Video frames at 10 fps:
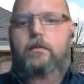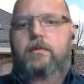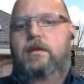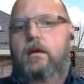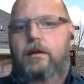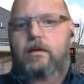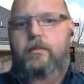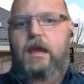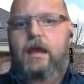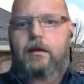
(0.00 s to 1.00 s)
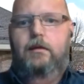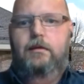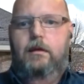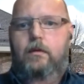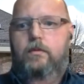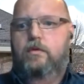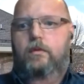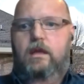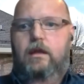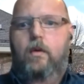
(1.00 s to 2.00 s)
With the on-demand, it was
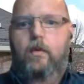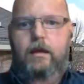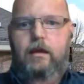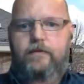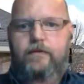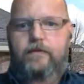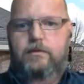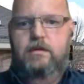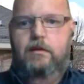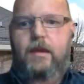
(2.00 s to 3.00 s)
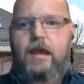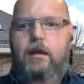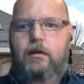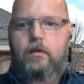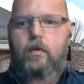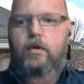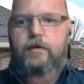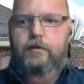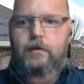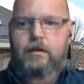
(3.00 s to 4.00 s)
only going if there was a demand
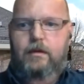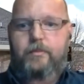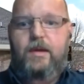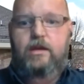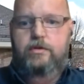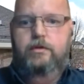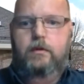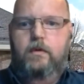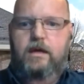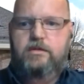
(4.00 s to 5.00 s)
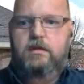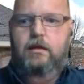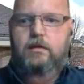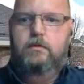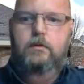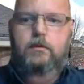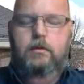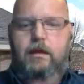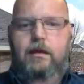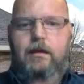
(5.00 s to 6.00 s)
or a passenger requested it. So